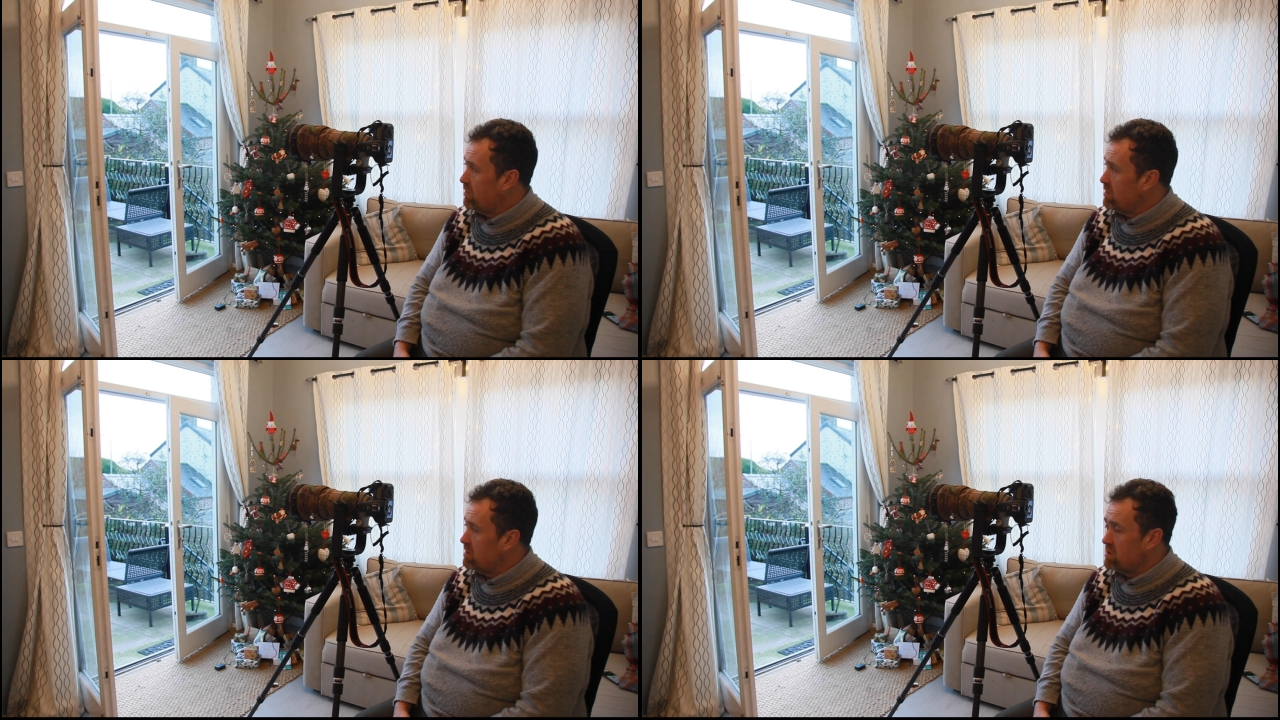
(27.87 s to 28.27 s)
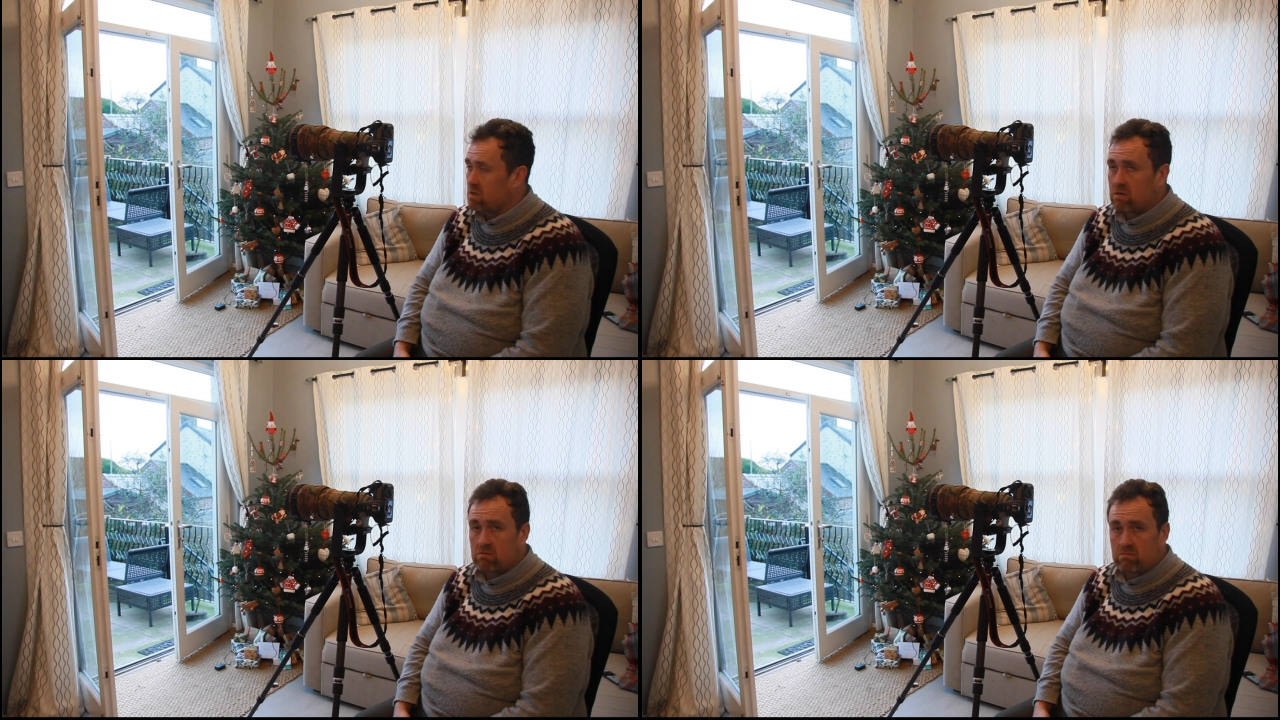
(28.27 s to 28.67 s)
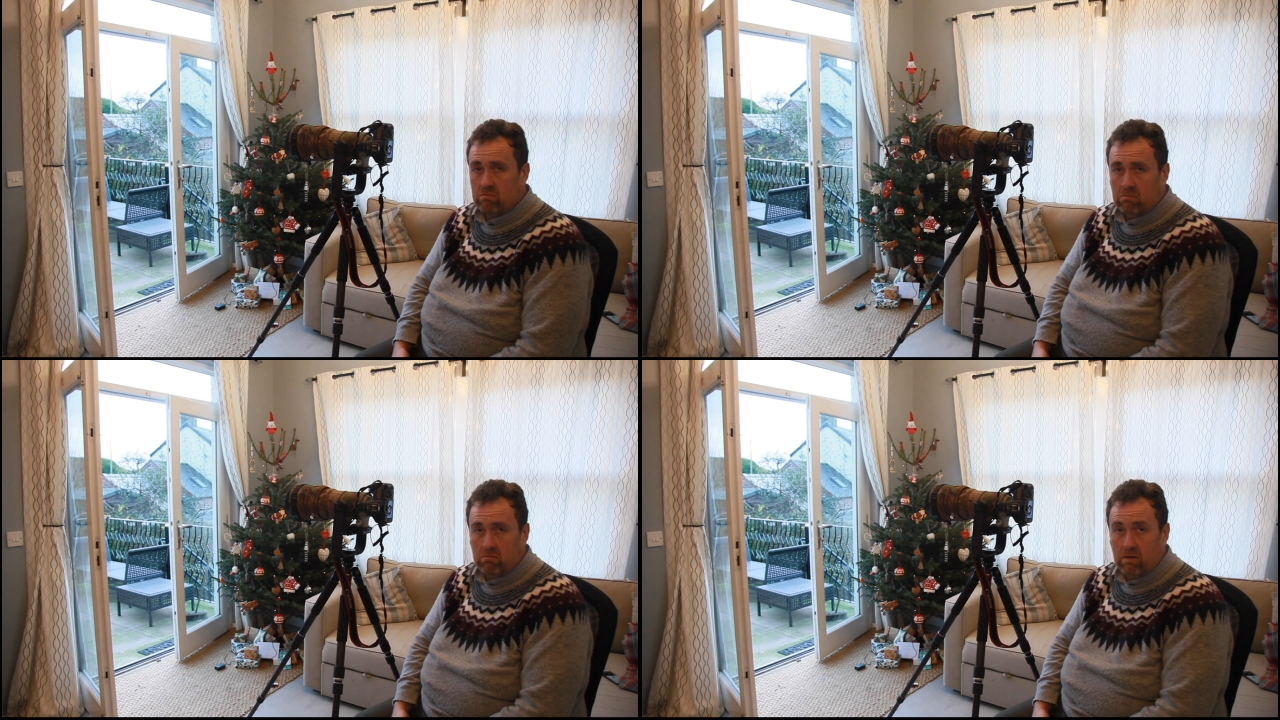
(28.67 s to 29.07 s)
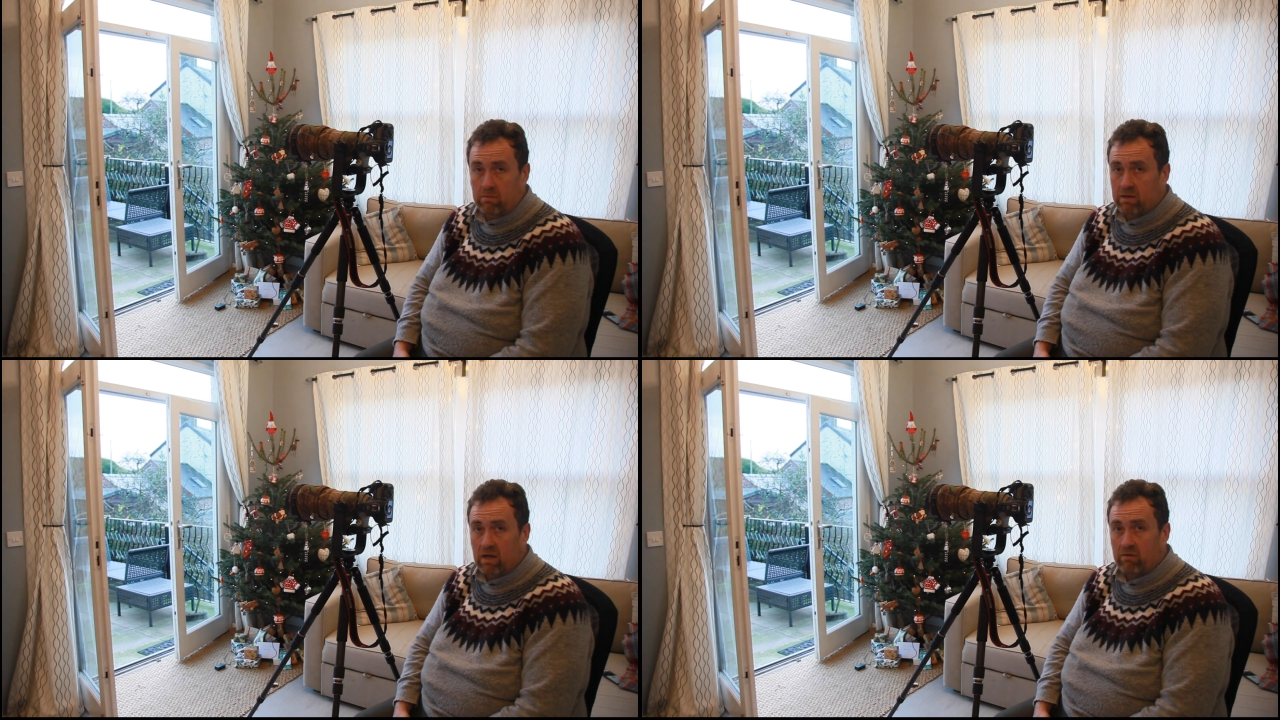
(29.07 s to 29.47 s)
and
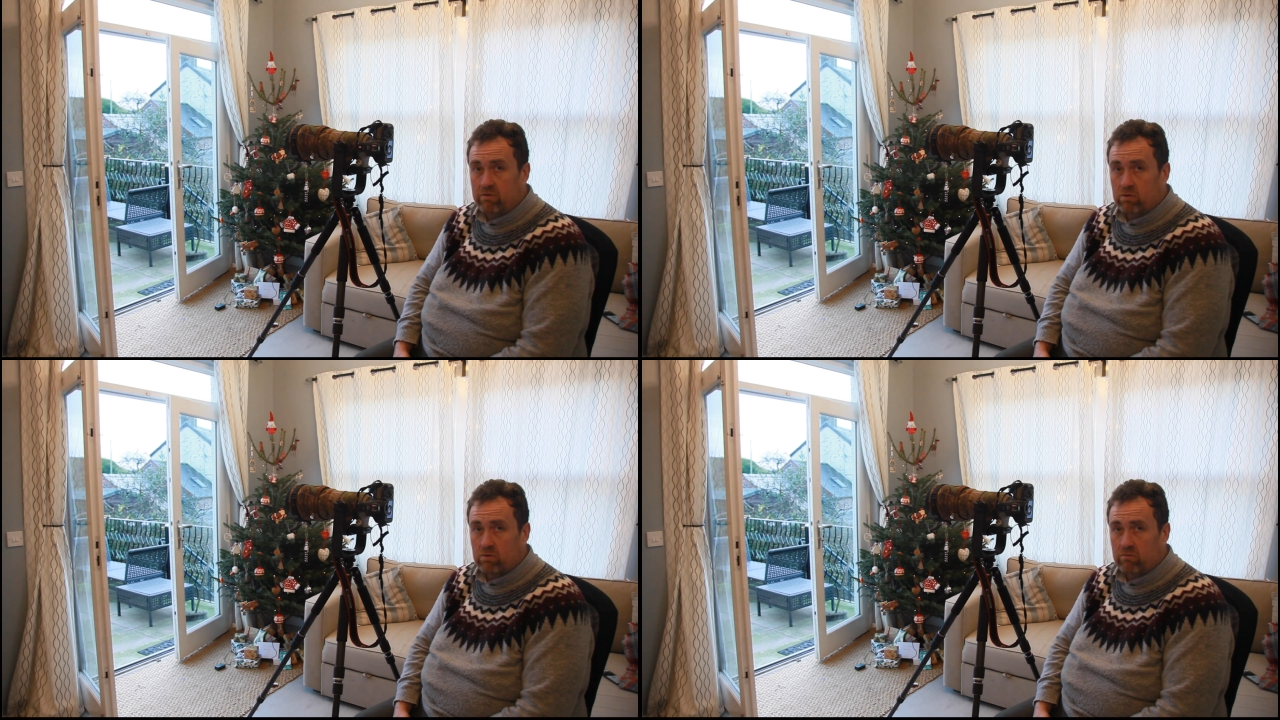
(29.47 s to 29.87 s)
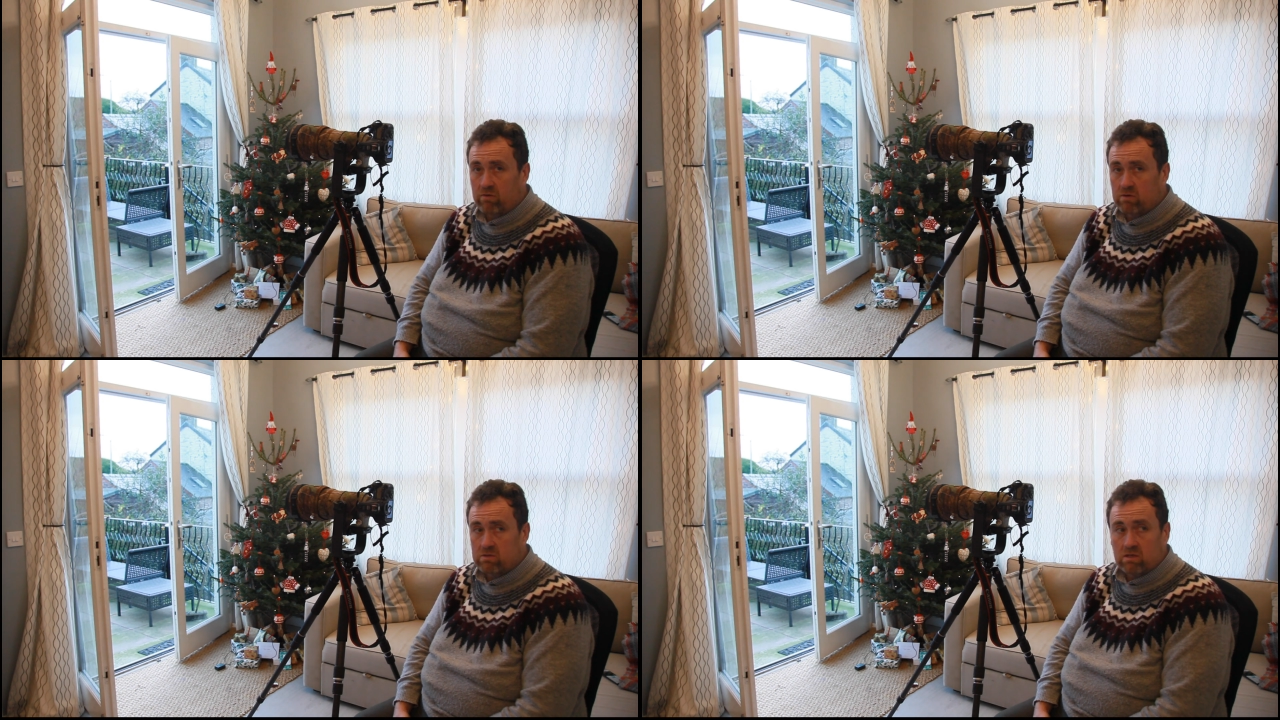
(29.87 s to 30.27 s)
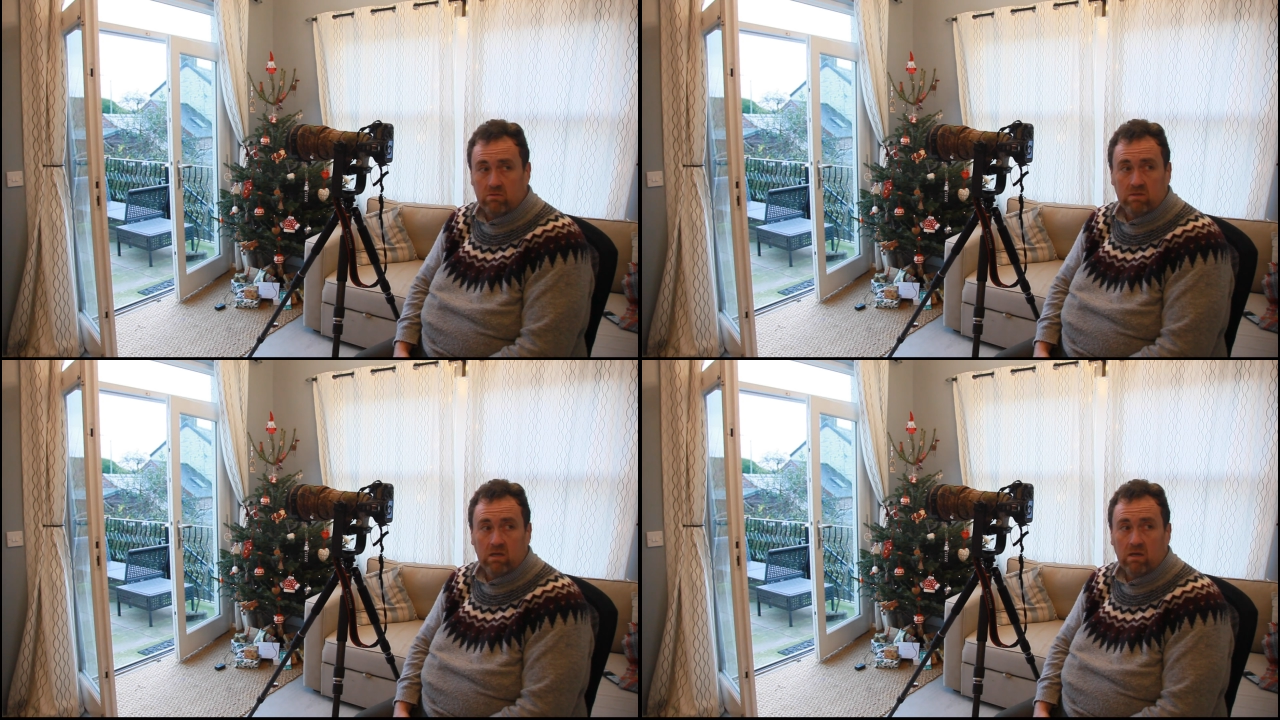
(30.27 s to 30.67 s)
maybe get a few good photos.